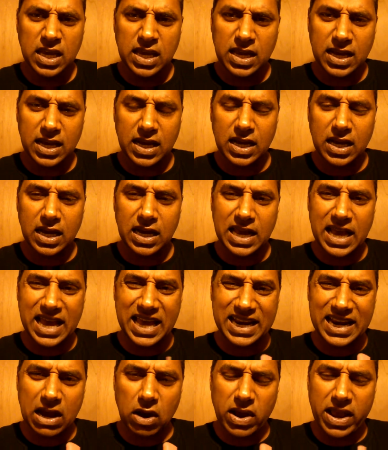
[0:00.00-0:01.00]
uh, and
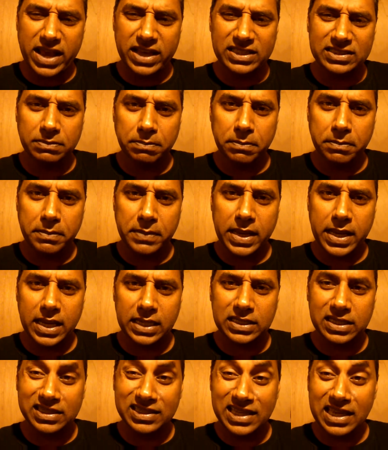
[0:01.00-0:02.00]
now, as
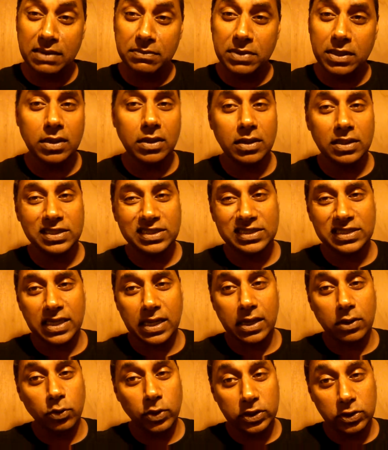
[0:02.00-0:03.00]
Matt Damon
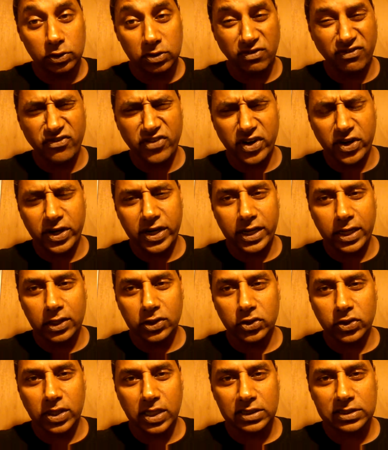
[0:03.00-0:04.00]
said, which was very
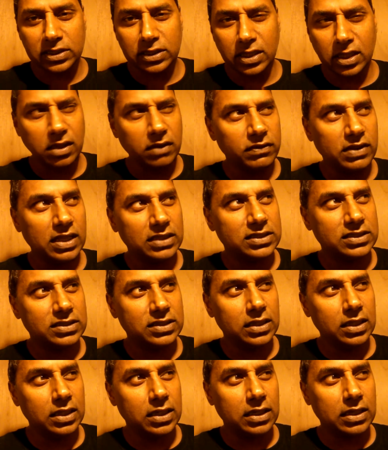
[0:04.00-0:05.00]
interesting, I love that
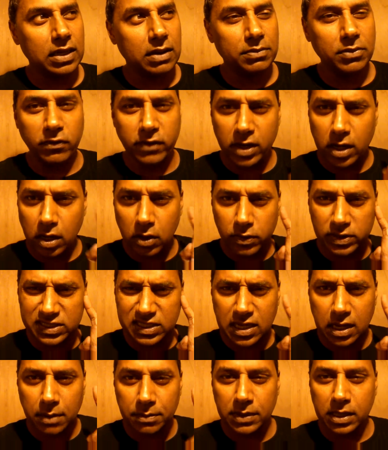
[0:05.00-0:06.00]
scene in that movie. It always
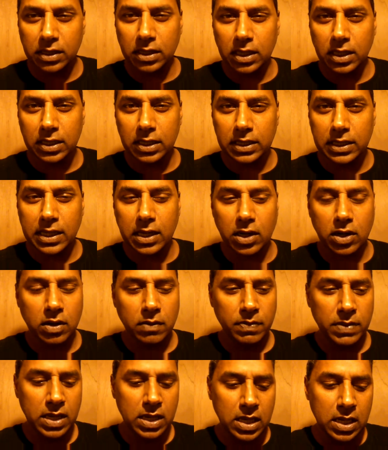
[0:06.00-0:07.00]
got me thinking now,
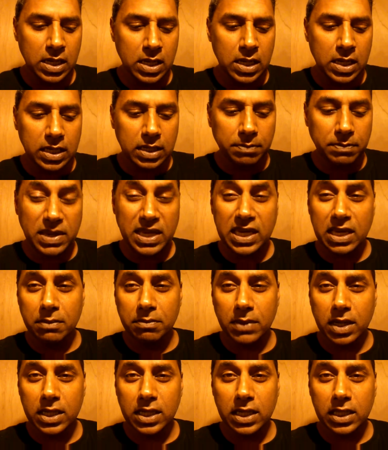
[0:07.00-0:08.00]
making
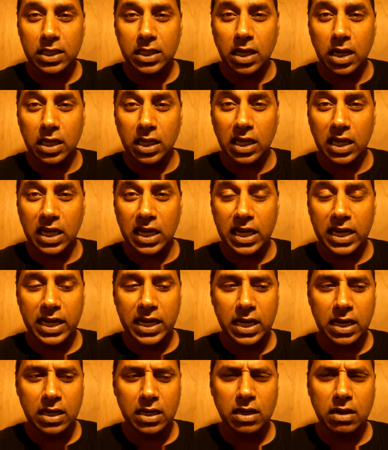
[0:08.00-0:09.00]
money on
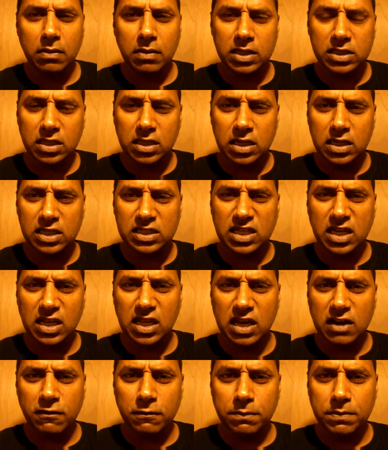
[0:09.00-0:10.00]
online. There's there's a
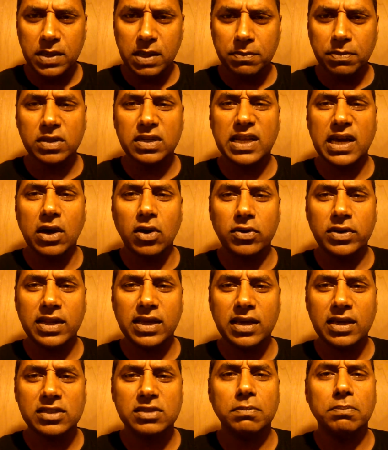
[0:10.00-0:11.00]
lot of people
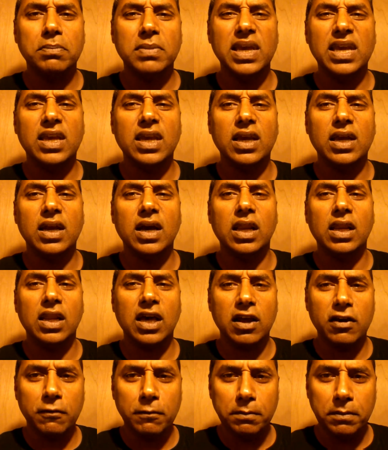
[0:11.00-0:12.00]
nowadays making a
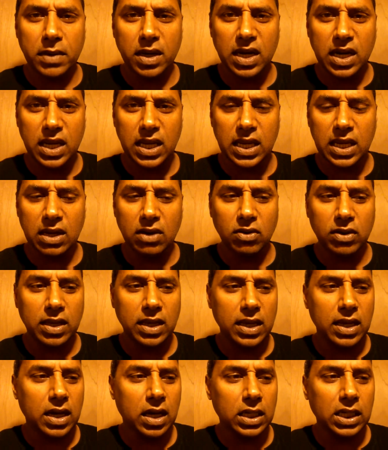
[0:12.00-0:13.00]
lot of money. Okay,
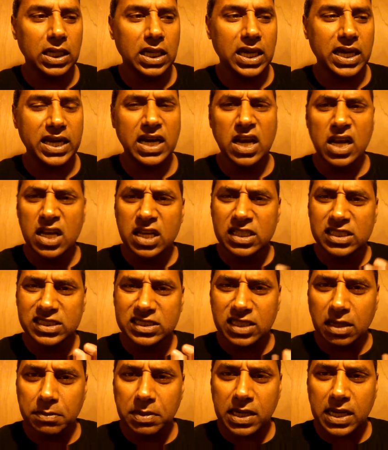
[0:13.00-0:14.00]
online.
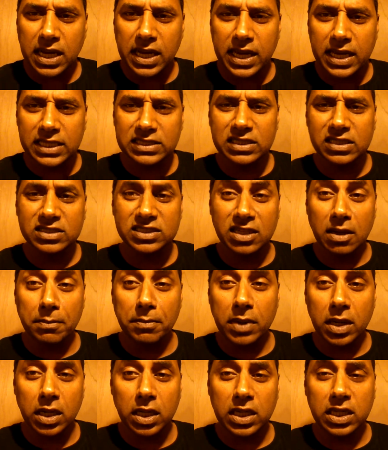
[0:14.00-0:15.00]
Some guys, some
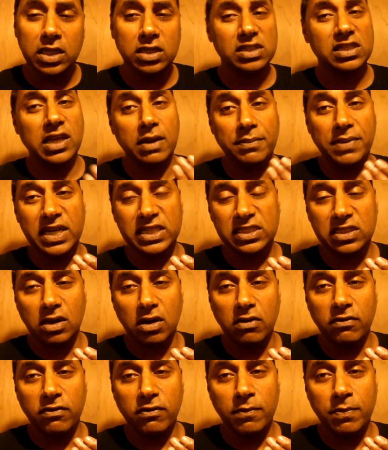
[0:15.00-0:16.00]
marketers like
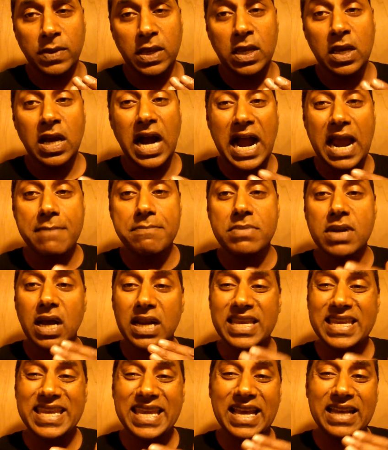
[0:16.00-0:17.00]
myself, I'm not
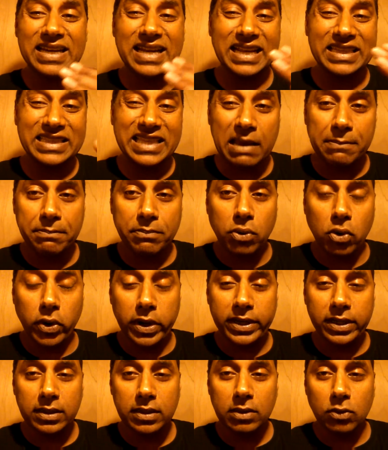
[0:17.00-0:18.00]
yet at that
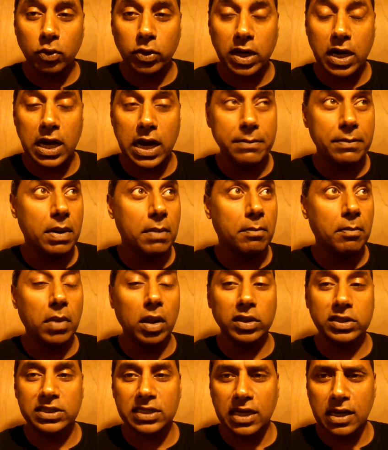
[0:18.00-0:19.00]
point where I'm
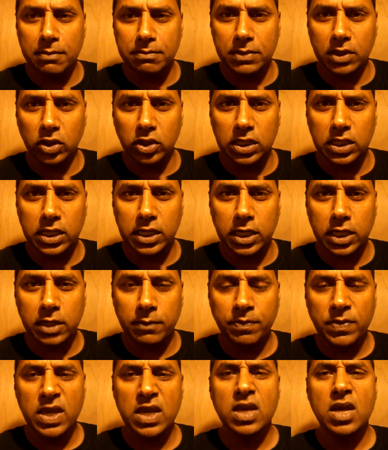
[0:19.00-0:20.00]
multi-millionaire,
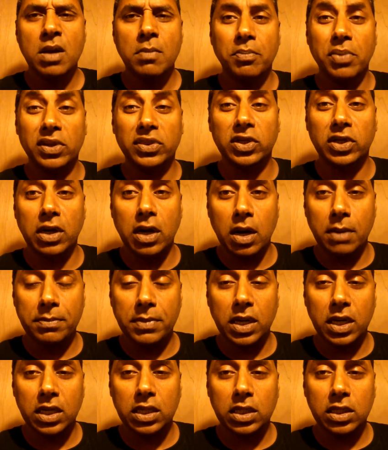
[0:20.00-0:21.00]
but there are
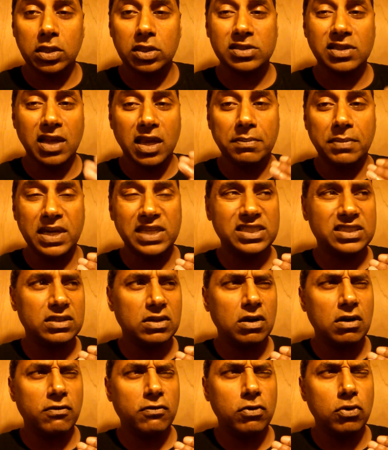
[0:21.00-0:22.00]
marketers like
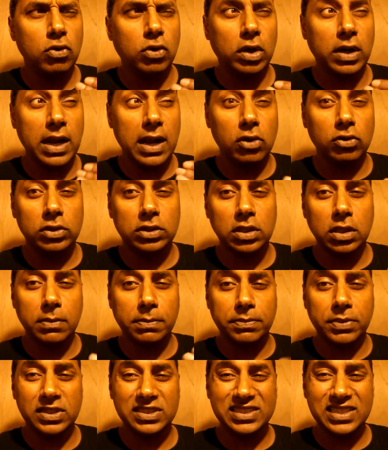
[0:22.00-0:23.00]
myself who are out there
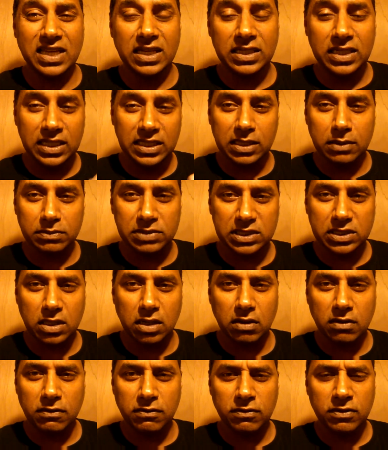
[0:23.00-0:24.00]
presenting
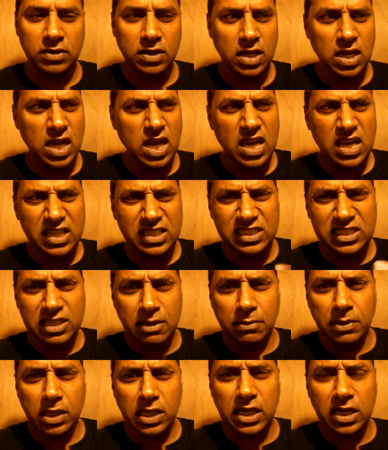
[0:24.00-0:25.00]
themselves
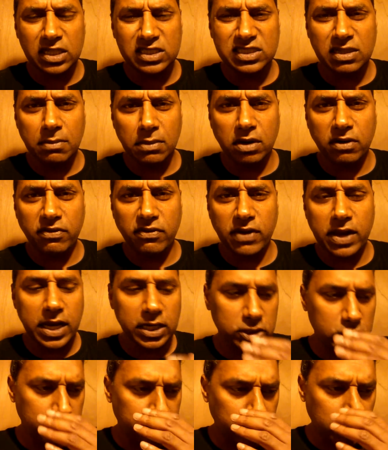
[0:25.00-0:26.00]
similar in a similar
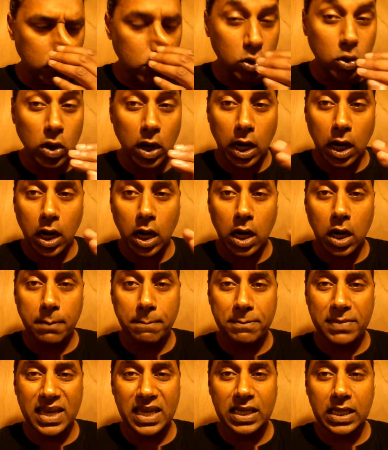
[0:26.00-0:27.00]
fashion who are
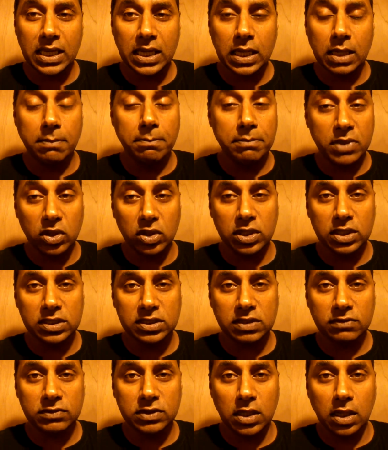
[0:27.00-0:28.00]
making millions
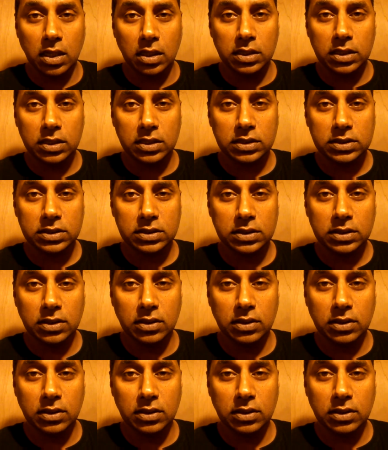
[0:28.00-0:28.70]
of dollars